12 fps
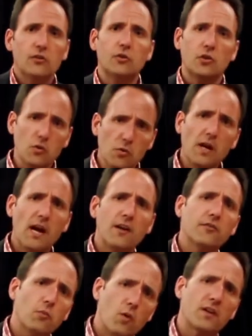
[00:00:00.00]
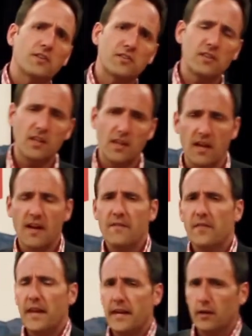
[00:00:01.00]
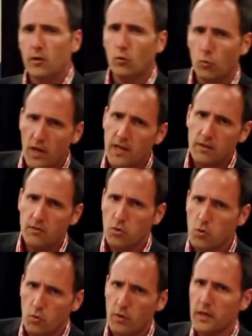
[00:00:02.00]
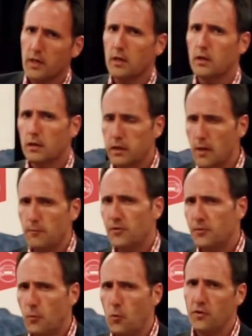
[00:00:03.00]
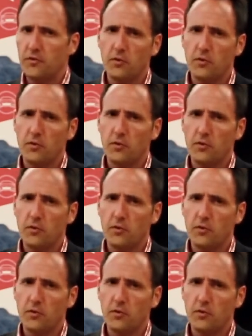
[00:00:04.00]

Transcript: Do you guys want to see a Grand Touring Club sport?